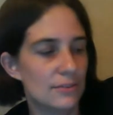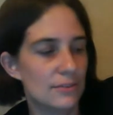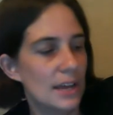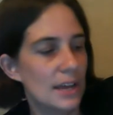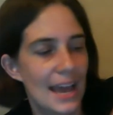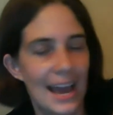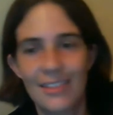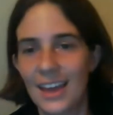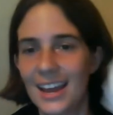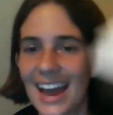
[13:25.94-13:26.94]
Hi.
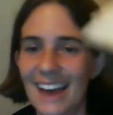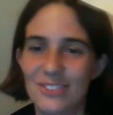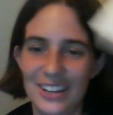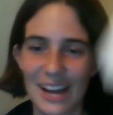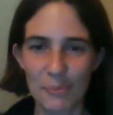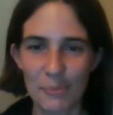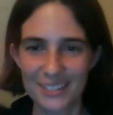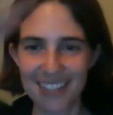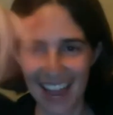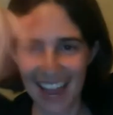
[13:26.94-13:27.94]
After a couple
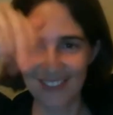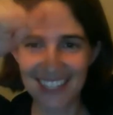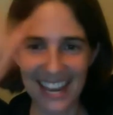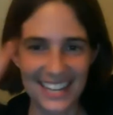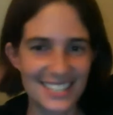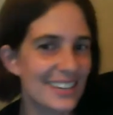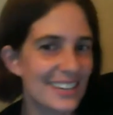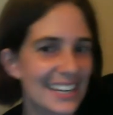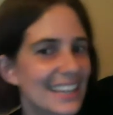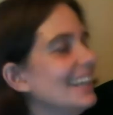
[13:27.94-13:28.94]
times, hi,
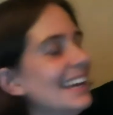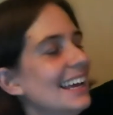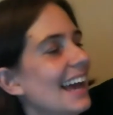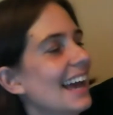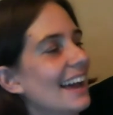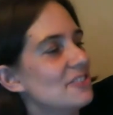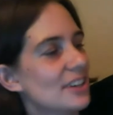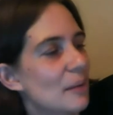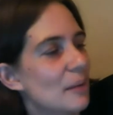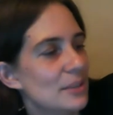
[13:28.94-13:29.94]
sweetie. After a
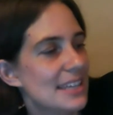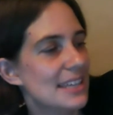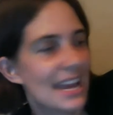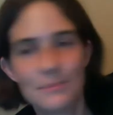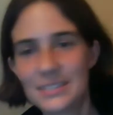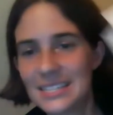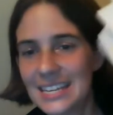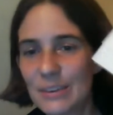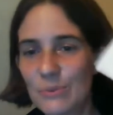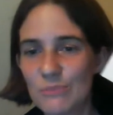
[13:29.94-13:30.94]
couple times, he
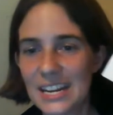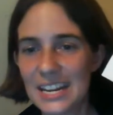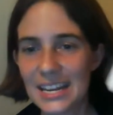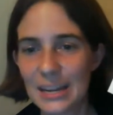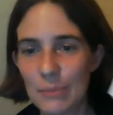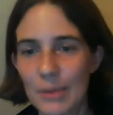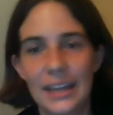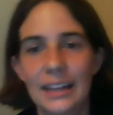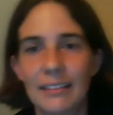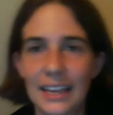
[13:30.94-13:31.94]
would read it
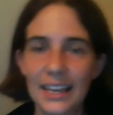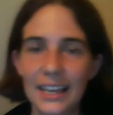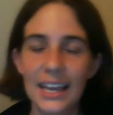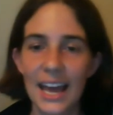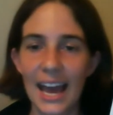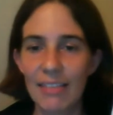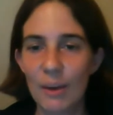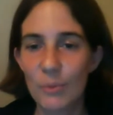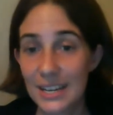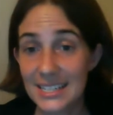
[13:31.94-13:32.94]
independently. And then
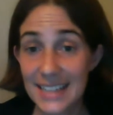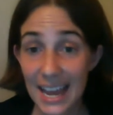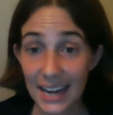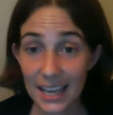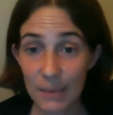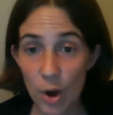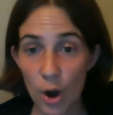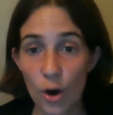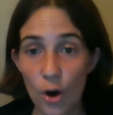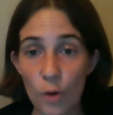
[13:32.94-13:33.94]
when his dad came
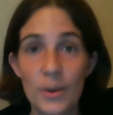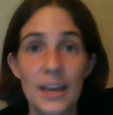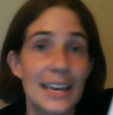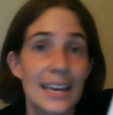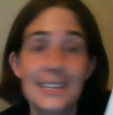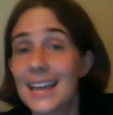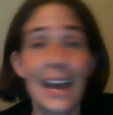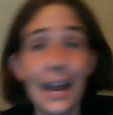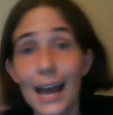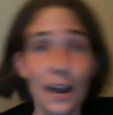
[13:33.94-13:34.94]
home, he's like,
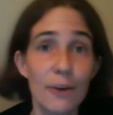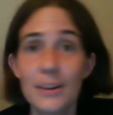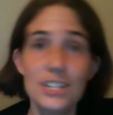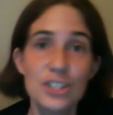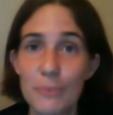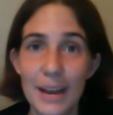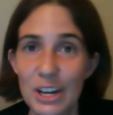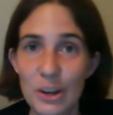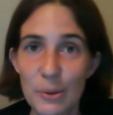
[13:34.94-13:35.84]
I got to read you my new